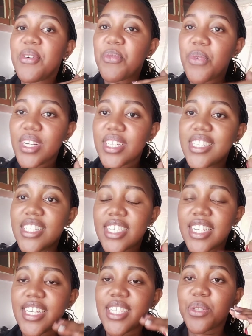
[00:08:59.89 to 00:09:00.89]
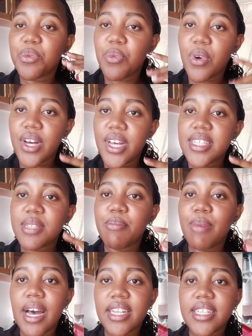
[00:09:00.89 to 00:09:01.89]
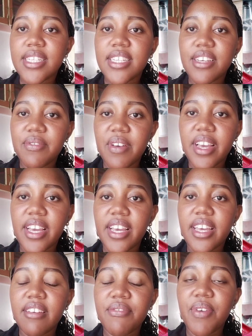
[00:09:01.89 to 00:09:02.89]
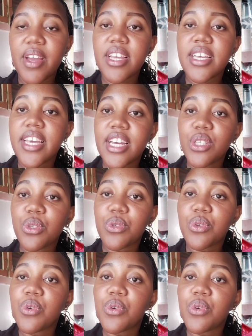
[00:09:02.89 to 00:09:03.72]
what drink it was, but if I get to know